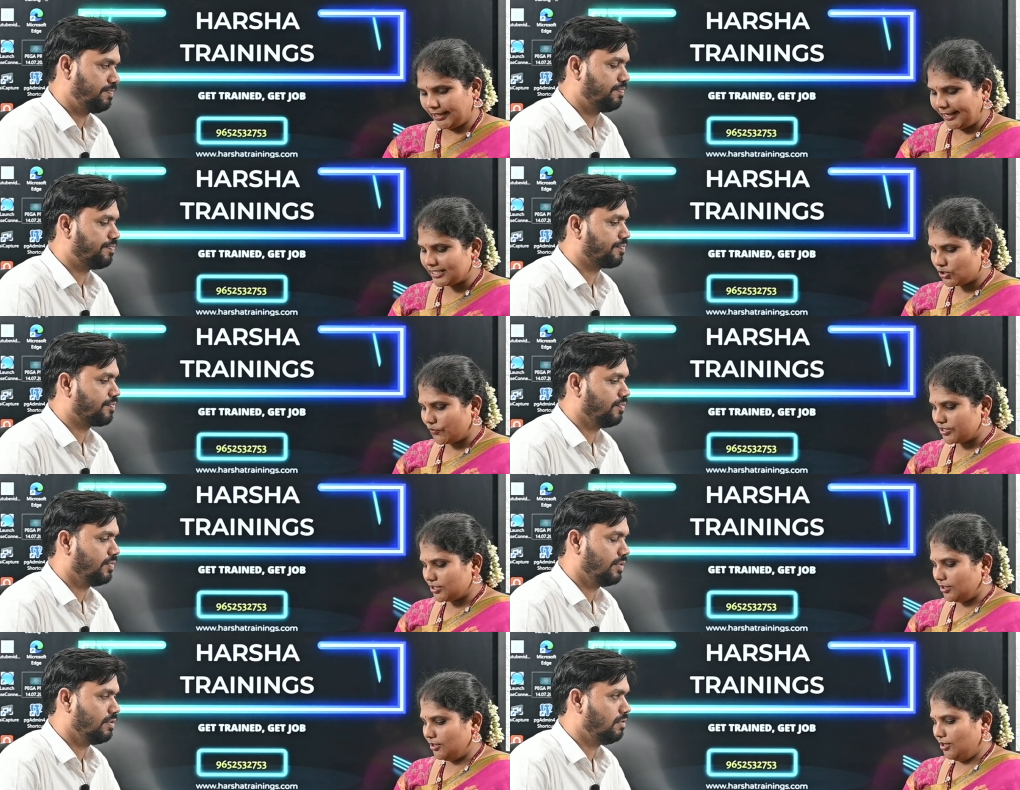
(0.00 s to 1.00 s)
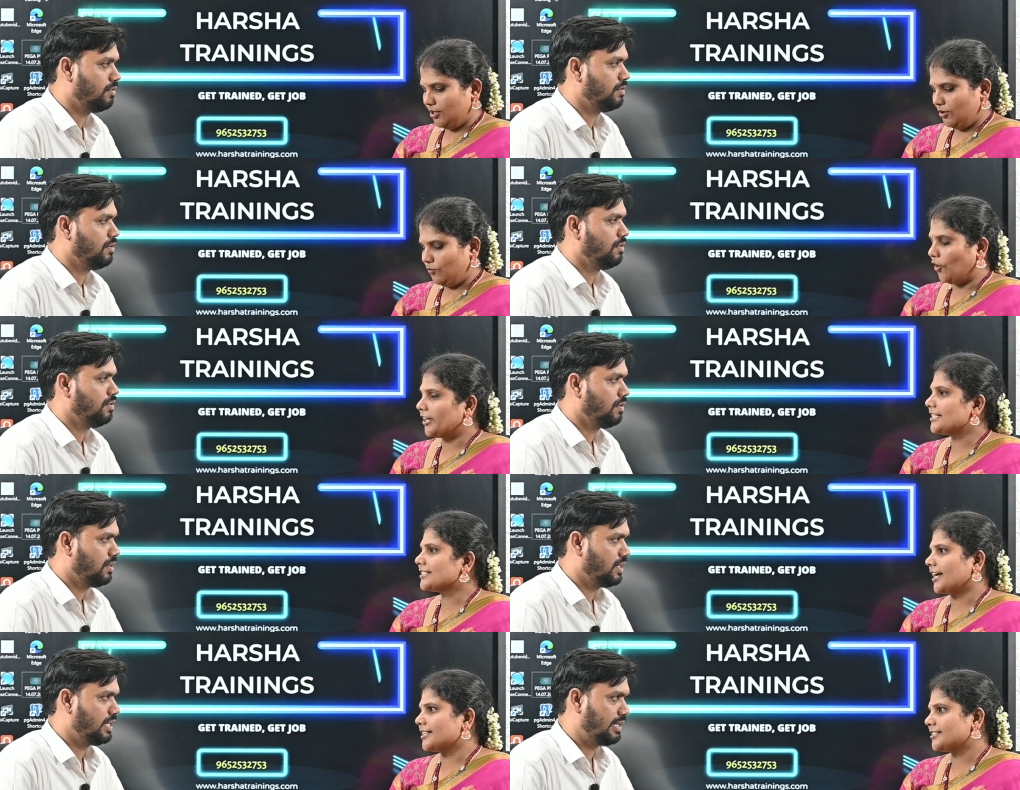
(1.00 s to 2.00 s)
Speaker 1: next question what is
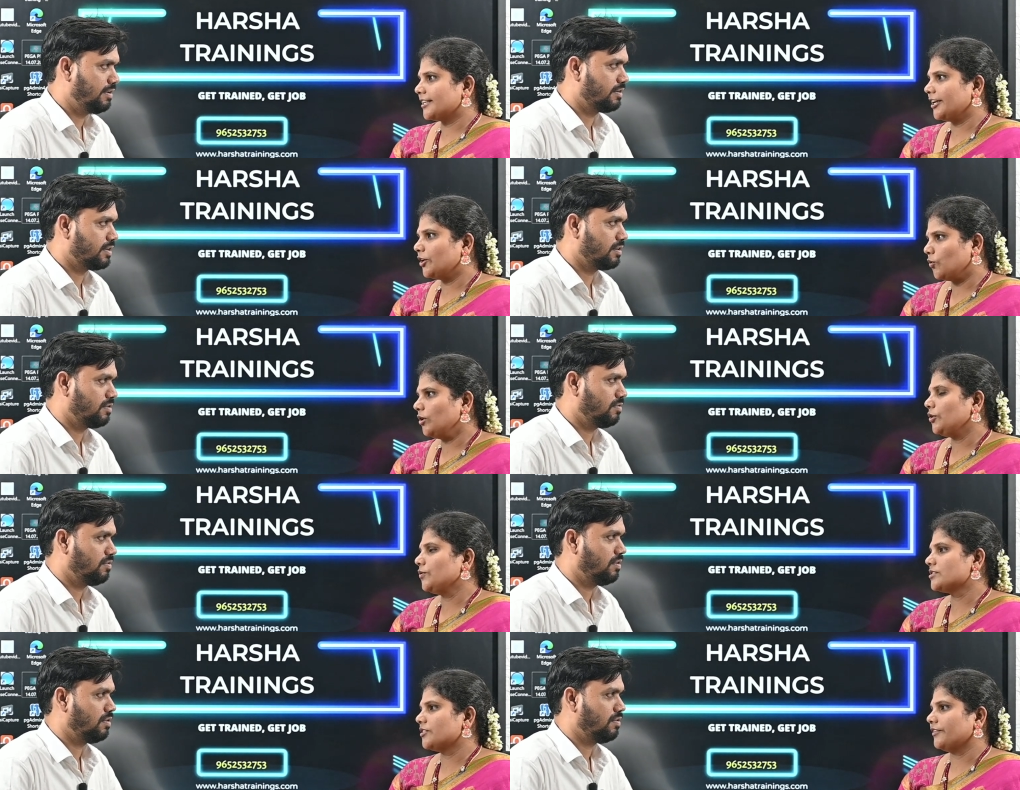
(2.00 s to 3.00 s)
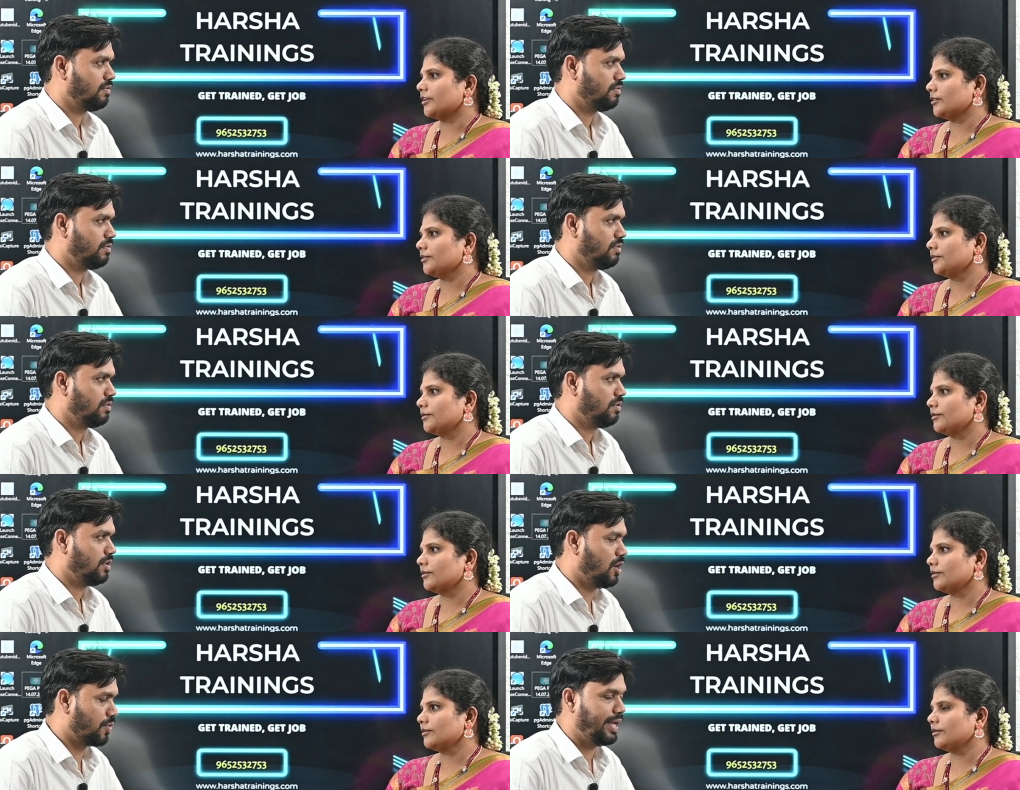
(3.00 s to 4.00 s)
constraint rule used for
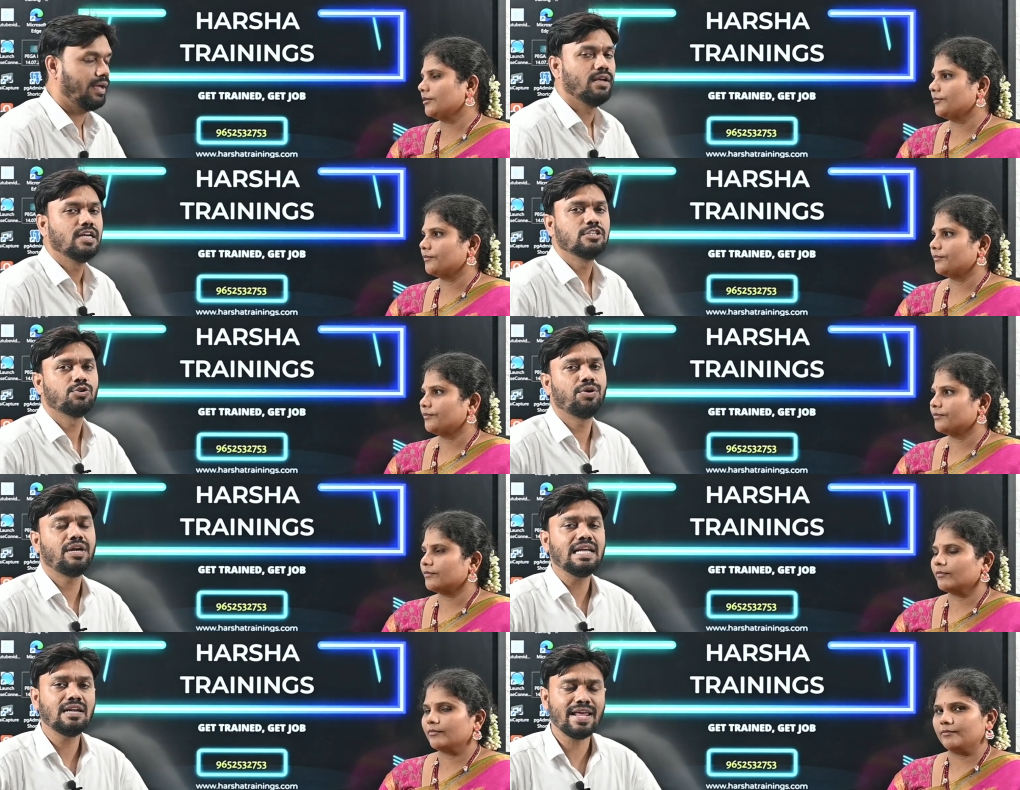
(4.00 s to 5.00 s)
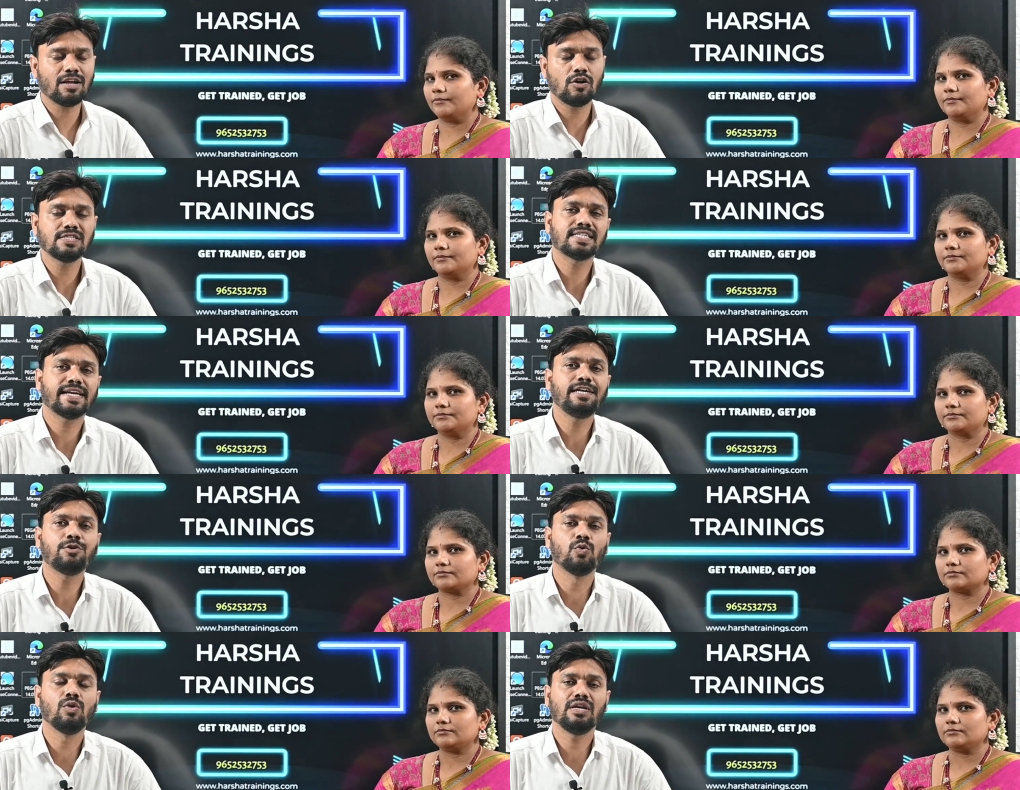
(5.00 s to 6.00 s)
Speaker 2: okay so declare constraint
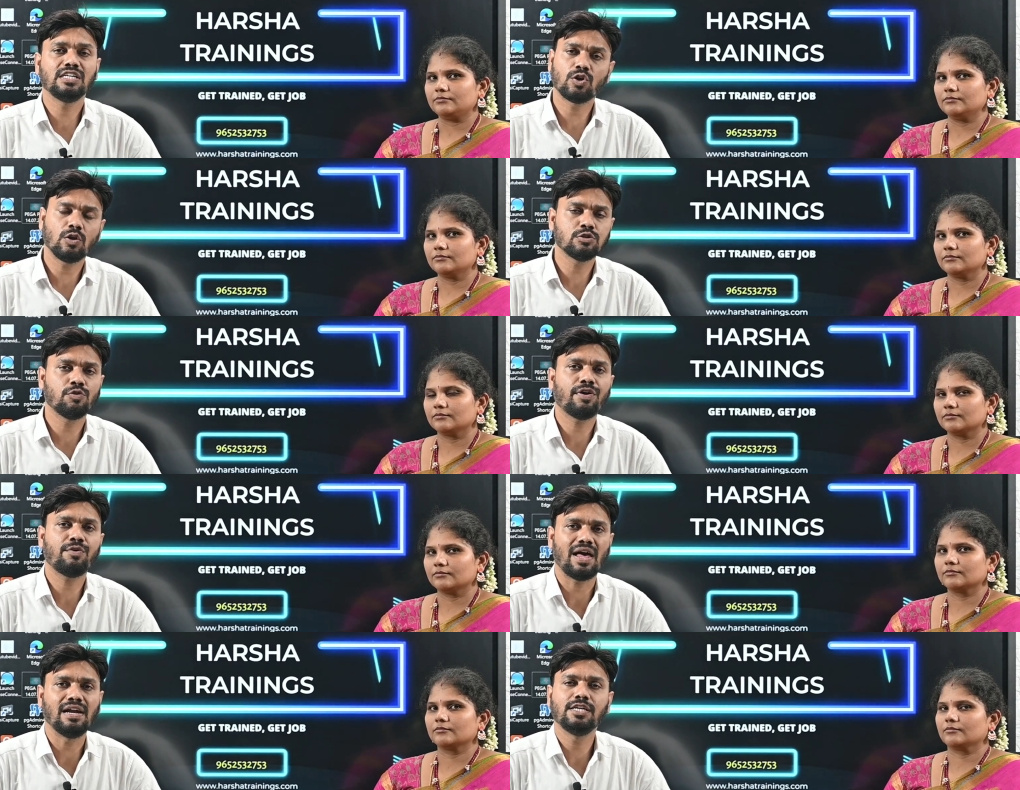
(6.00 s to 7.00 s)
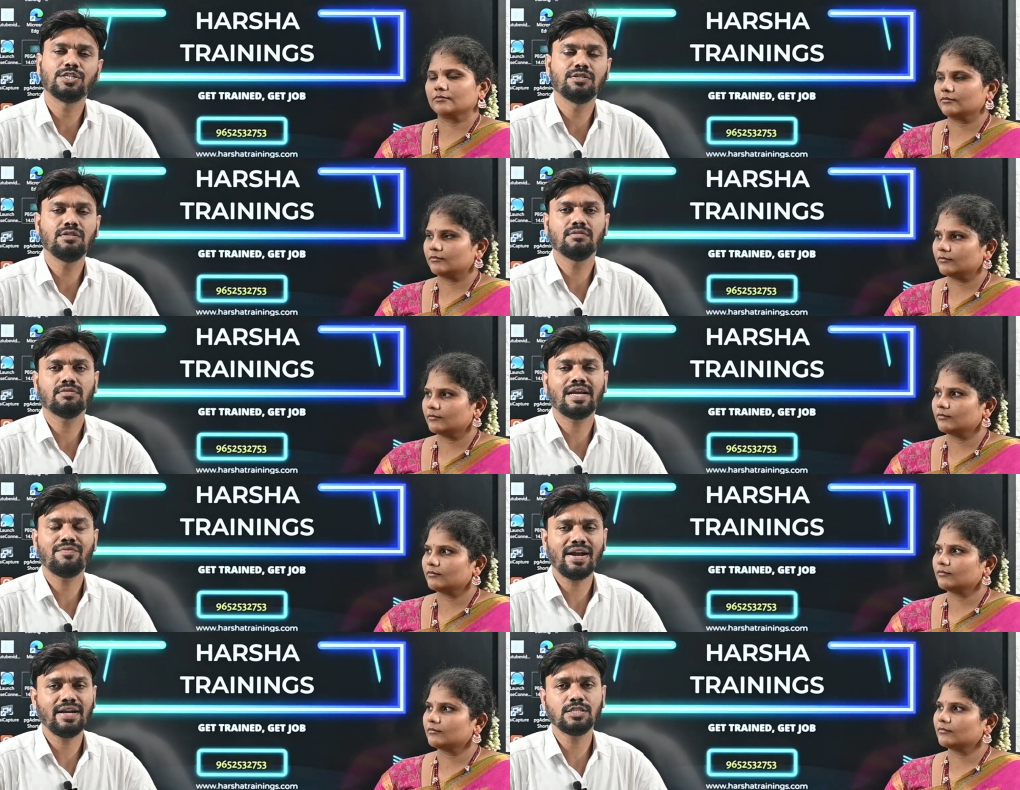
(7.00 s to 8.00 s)
rule is also for validation the
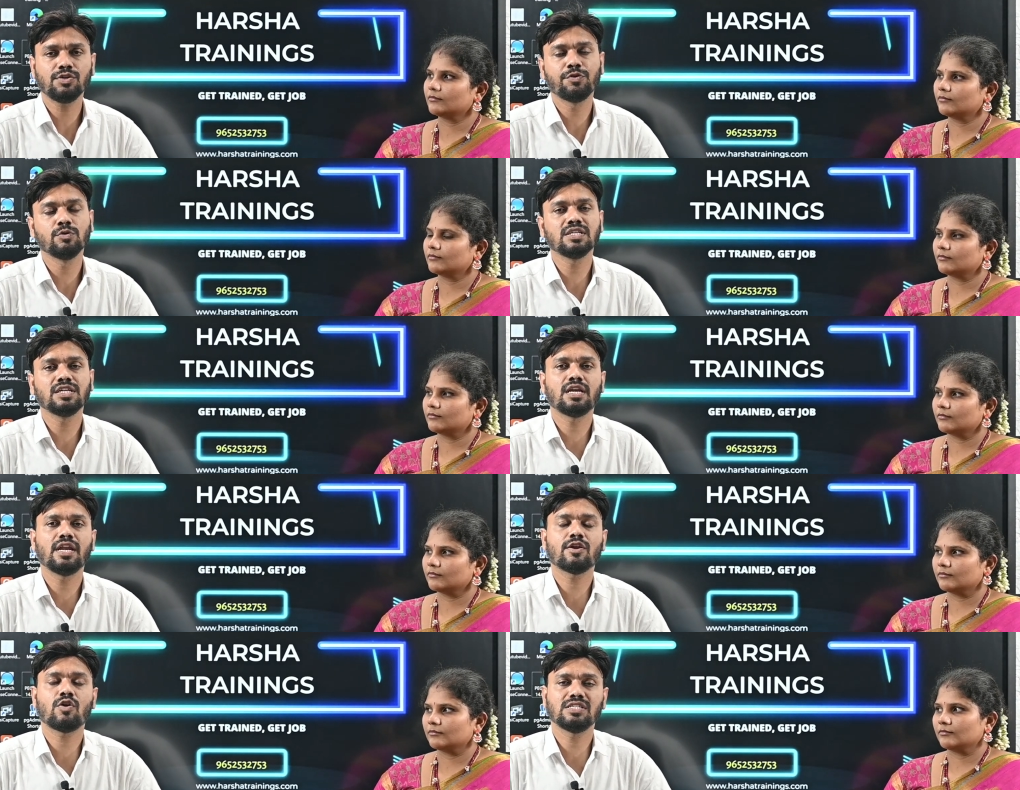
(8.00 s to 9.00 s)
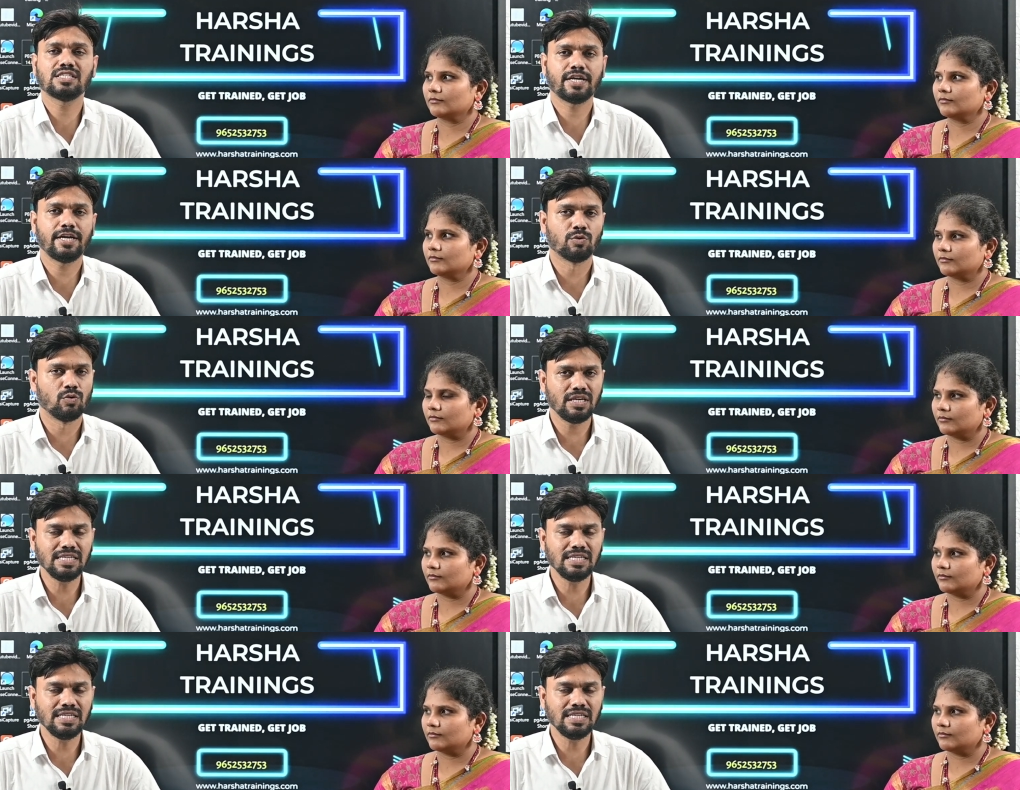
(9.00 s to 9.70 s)
advantage of using declare constraint rule is